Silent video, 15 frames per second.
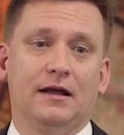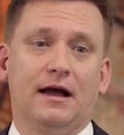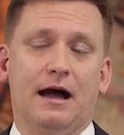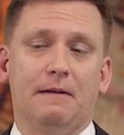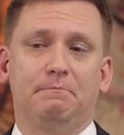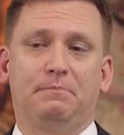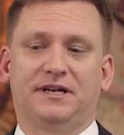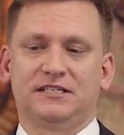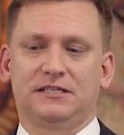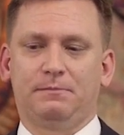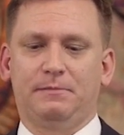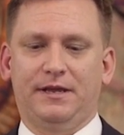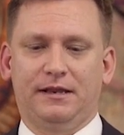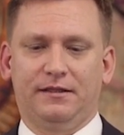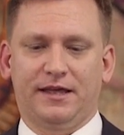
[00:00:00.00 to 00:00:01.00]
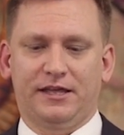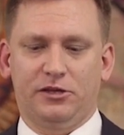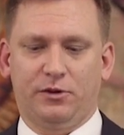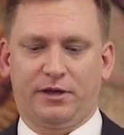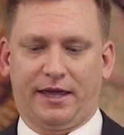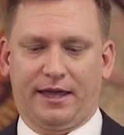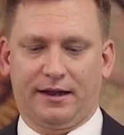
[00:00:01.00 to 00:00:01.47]
But doesn't mean that
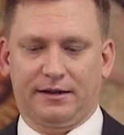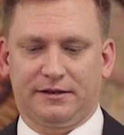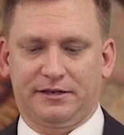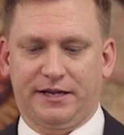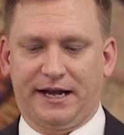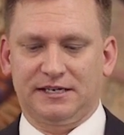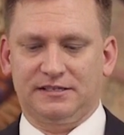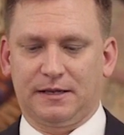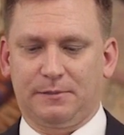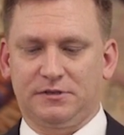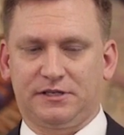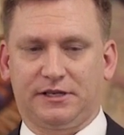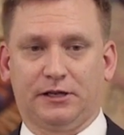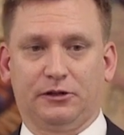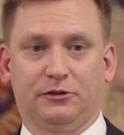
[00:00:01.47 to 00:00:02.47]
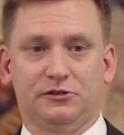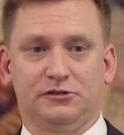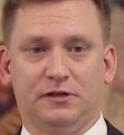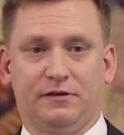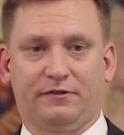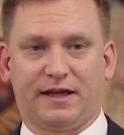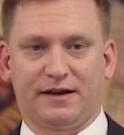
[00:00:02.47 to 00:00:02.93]
you can't teach them
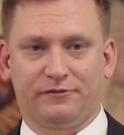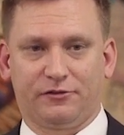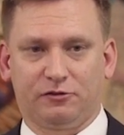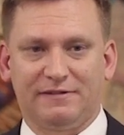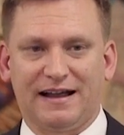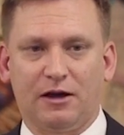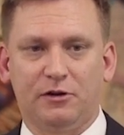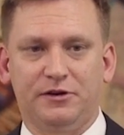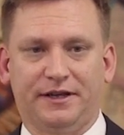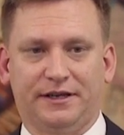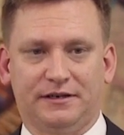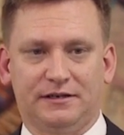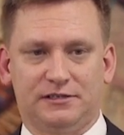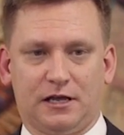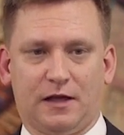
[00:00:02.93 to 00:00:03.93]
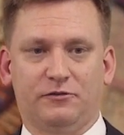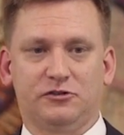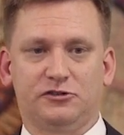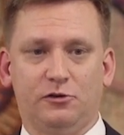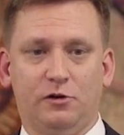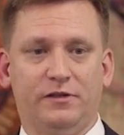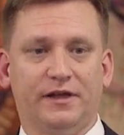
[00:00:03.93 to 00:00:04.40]
skills of kind of grounding and
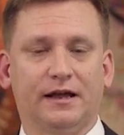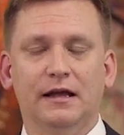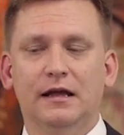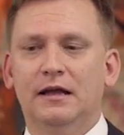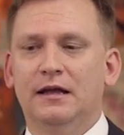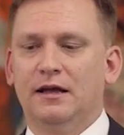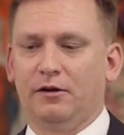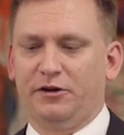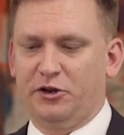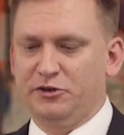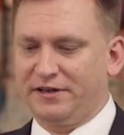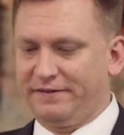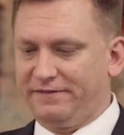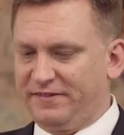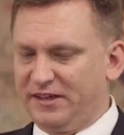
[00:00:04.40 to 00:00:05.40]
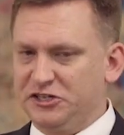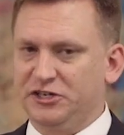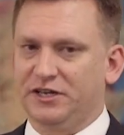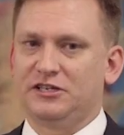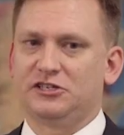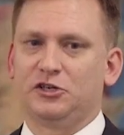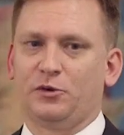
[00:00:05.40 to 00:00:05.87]
self-soothing, or using
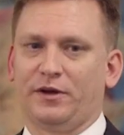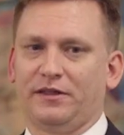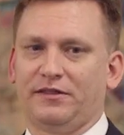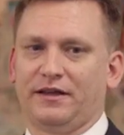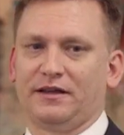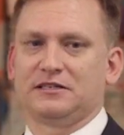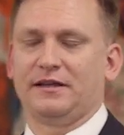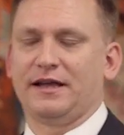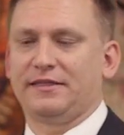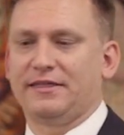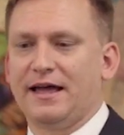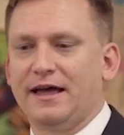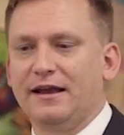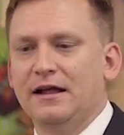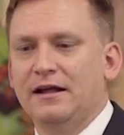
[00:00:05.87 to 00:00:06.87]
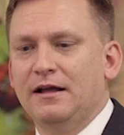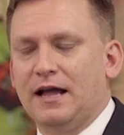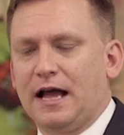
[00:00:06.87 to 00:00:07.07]
fidgets, doing things like that.